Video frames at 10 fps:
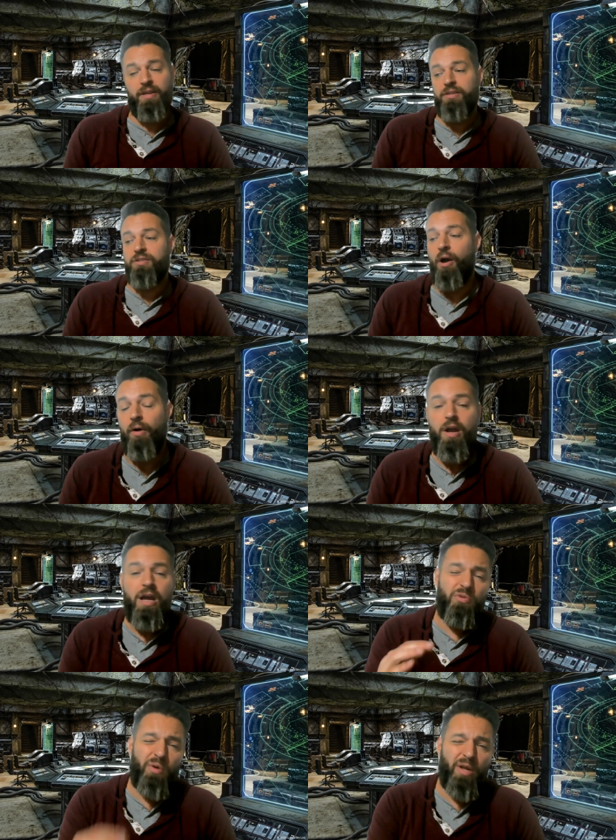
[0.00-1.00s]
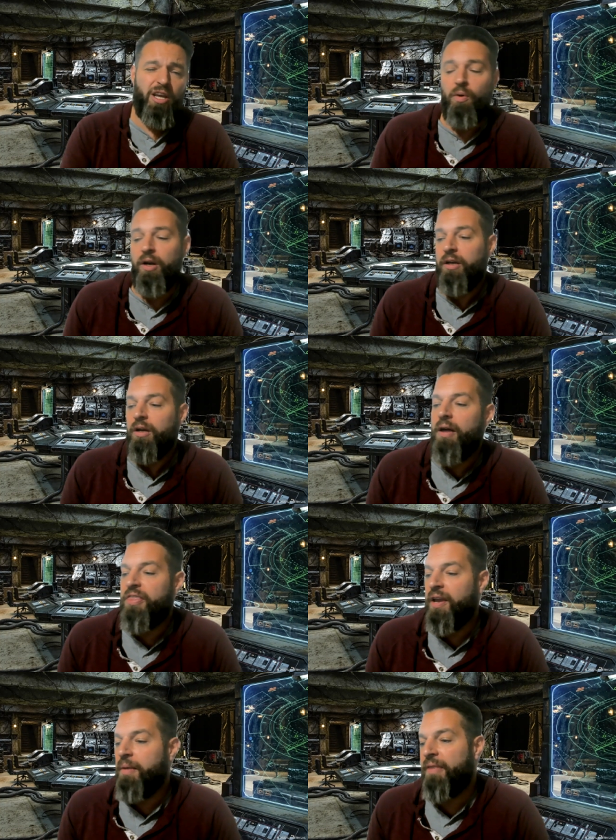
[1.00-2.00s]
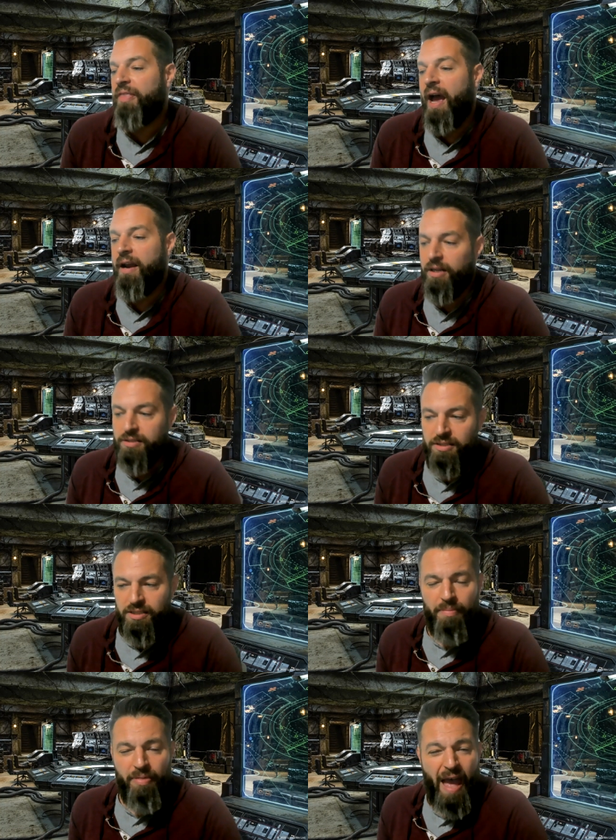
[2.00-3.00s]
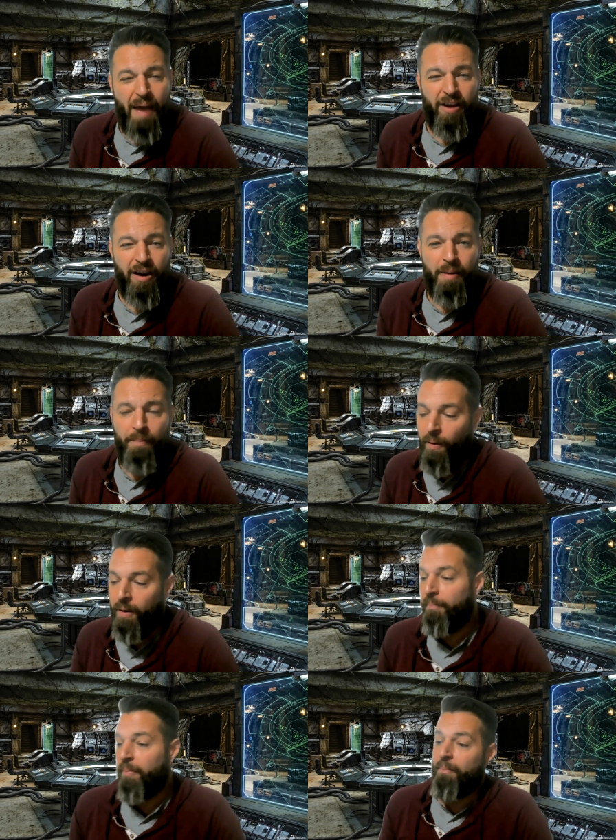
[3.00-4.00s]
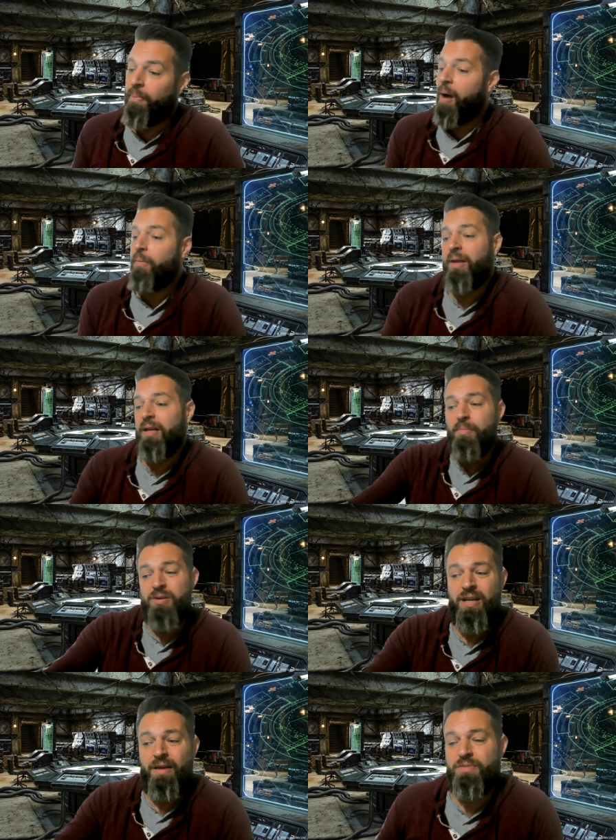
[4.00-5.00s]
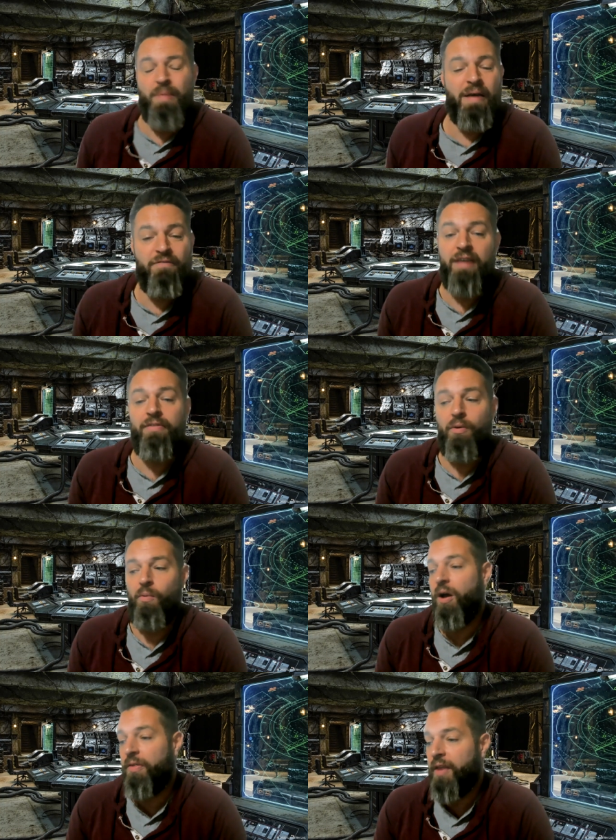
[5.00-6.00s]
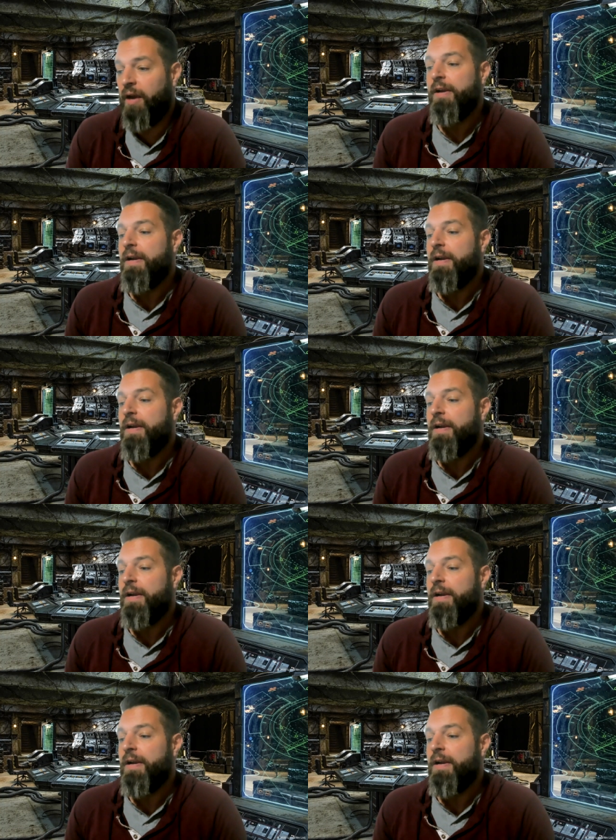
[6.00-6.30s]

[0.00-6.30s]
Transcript: So it's a really good one. Uh, think about that. It doesn't seem that very important, but probably number seven is my favorite one on there.